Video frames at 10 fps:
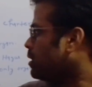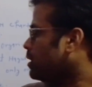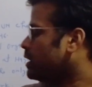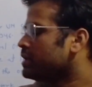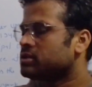
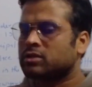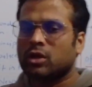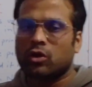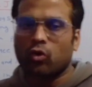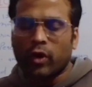It is
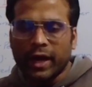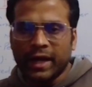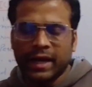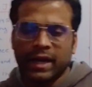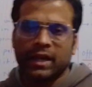
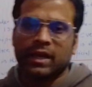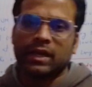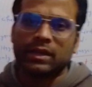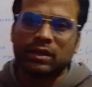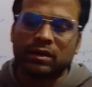located
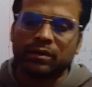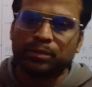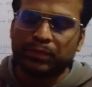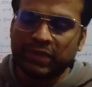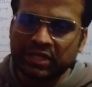in the
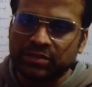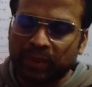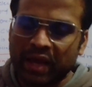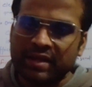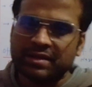Peace
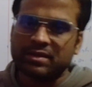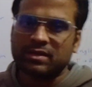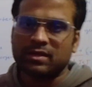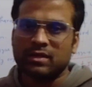Palace,